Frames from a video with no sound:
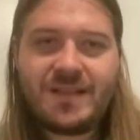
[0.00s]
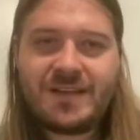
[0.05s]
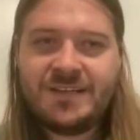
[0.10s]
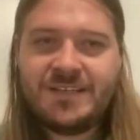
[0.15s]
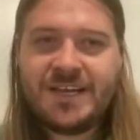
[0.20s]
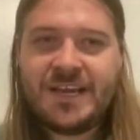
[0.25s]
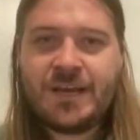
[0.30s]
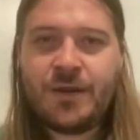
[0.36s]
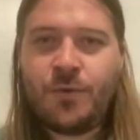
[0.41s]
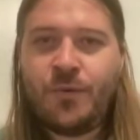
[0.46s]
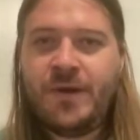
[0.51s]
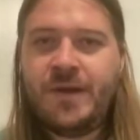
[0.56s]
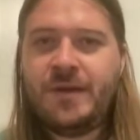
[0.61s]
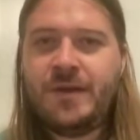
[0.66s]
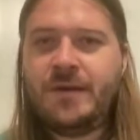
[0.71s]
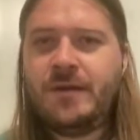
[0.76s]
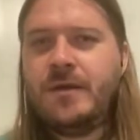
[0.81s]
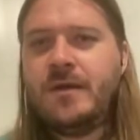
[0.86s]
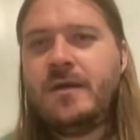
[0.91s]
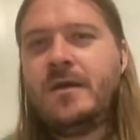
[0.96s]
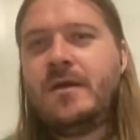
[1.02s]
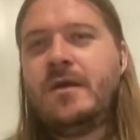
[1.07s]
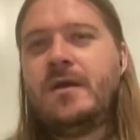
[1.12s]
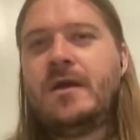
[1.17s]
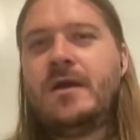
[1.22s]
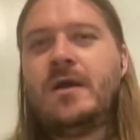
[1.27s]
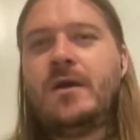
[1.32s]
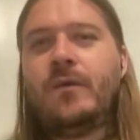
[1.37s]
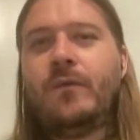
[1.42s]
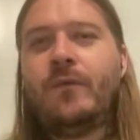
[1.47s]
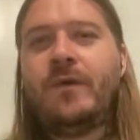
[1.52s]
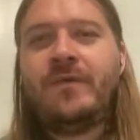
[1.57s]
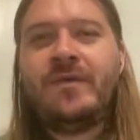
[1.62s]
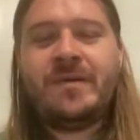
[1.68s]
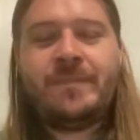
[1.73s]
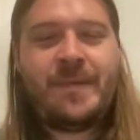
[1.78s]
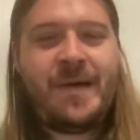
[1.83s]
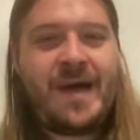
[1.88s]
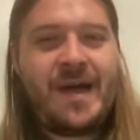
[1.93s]
Dan Quinn. We
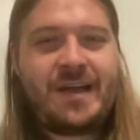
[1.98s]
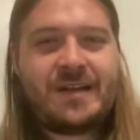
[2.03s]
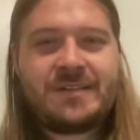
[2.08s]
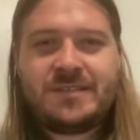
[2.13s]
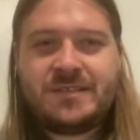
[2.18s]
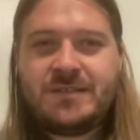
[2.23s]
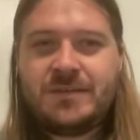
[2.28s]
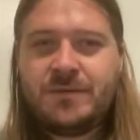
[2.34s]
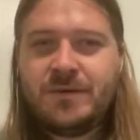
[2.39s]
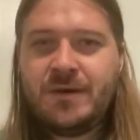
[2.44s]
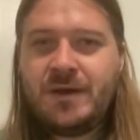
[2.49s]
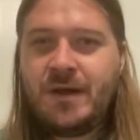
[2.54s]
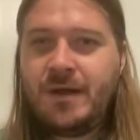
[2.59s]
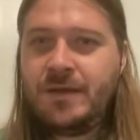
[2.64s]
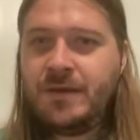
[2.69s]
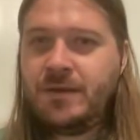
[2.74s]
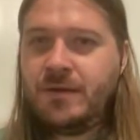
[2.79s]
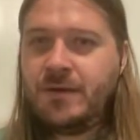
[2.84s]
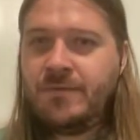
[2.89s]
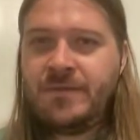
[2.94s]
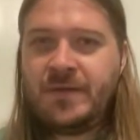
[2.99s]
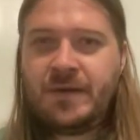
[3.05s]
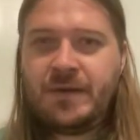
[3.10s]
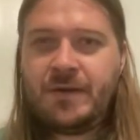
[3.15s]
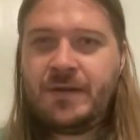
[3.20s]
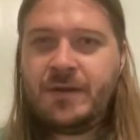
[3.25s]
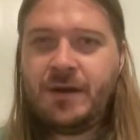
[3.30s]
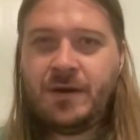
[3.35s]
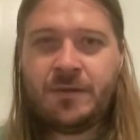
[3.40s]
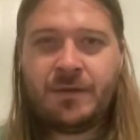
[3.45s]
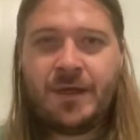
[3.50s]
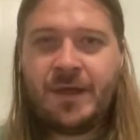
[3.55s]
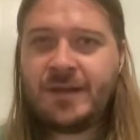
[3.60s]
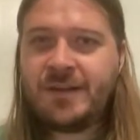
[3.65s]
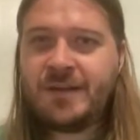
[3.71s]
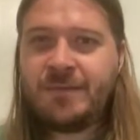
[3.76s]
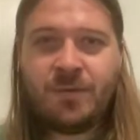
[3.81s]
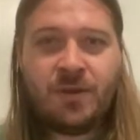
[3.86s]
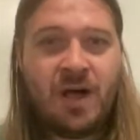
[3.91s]
went back to a very
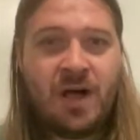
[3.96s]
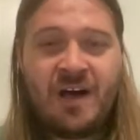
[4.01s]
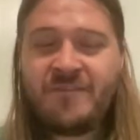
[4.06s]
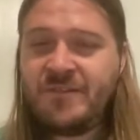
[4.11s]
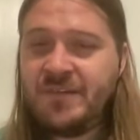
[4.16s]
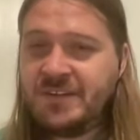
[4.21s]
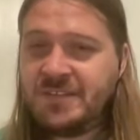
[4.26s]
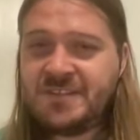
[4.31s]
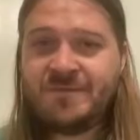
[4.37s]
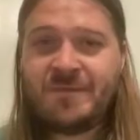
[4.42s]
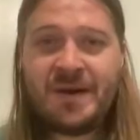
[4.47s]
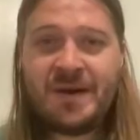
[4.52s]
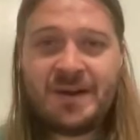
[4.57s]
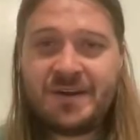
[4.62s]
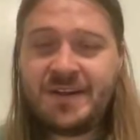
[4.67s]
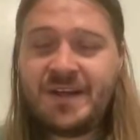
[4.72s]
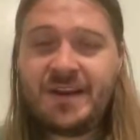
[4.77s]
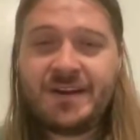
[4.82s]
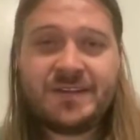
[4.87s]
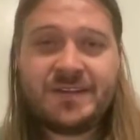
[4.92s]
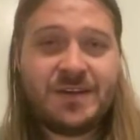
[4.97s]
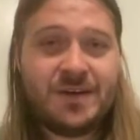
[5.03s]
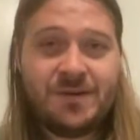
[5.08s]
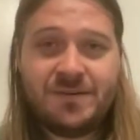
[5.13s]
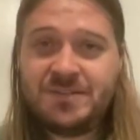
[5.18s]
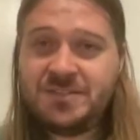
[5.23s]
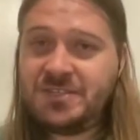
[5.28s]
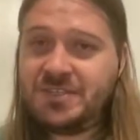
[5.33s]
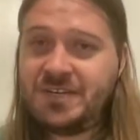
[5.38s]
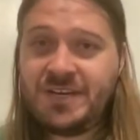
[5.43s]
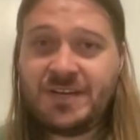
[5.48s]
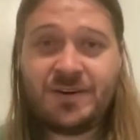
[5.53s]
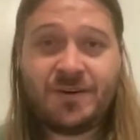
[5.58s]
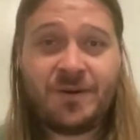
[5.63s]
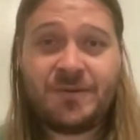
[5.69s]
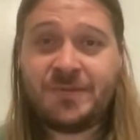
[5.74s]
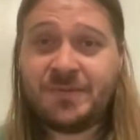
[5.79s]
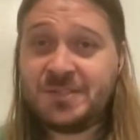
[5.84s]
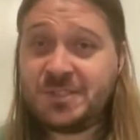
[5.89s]
unlikable offensive-minded head coach in
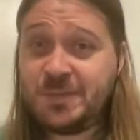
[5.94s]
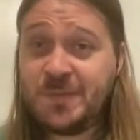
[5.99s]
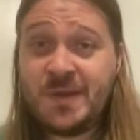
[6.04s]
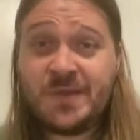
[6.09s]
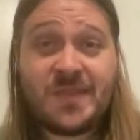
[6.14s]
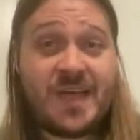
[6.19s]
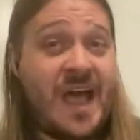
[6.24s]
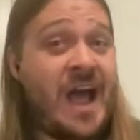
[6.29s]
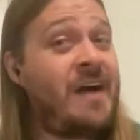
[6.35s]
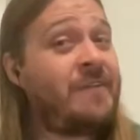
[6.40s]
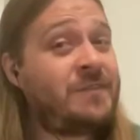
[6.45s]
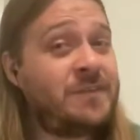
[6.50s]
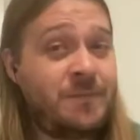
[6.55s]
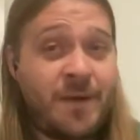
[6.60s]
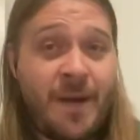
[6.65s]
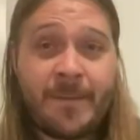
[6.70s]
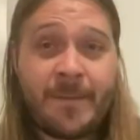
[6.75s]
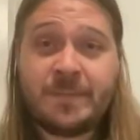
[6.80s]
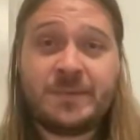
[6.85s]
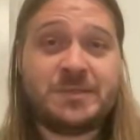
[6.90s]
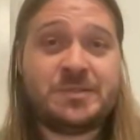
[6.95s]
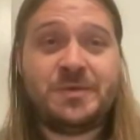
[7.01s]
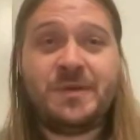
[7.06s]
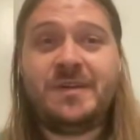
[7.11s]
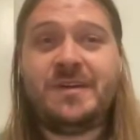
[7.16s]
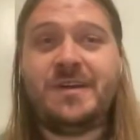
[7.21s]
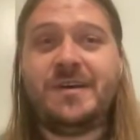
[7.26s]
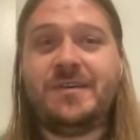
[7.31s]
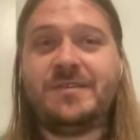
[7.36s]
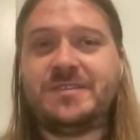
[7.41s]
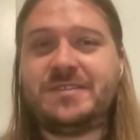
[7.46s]
Arthur Smith after Bobby Petrino.